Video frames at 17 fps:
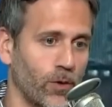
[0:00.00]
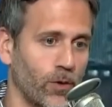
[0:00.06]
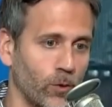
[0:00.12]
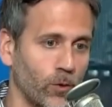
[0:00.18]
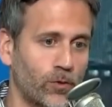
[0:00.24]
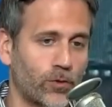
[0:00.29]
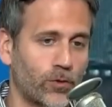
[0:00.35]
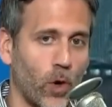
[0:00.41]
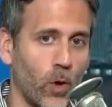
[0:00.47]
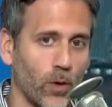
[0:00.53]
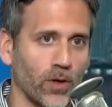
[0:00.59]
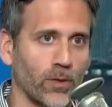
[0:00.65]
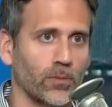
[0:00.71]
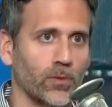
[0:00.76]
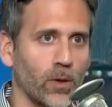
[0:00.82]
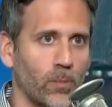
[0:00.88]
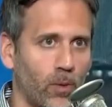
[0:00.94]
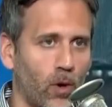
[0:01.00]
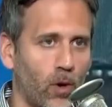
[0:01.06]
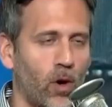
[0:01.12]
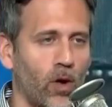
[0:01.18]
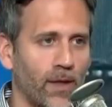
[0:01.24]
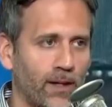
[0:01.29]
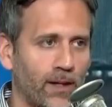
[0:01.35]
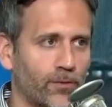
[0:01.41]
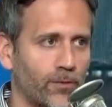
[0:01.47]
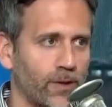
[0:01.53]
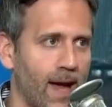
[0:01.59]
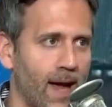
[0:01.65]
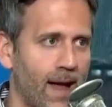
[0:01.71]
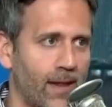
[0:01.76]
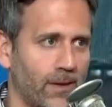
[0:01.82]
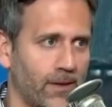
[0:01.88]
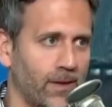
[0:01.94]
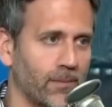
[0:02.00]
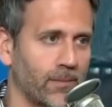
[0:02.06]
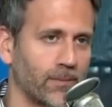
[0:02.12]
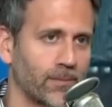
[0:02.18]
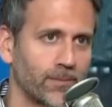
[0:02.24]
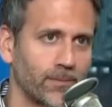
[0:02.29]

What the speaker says: with who's throwing him the ball, that's reality.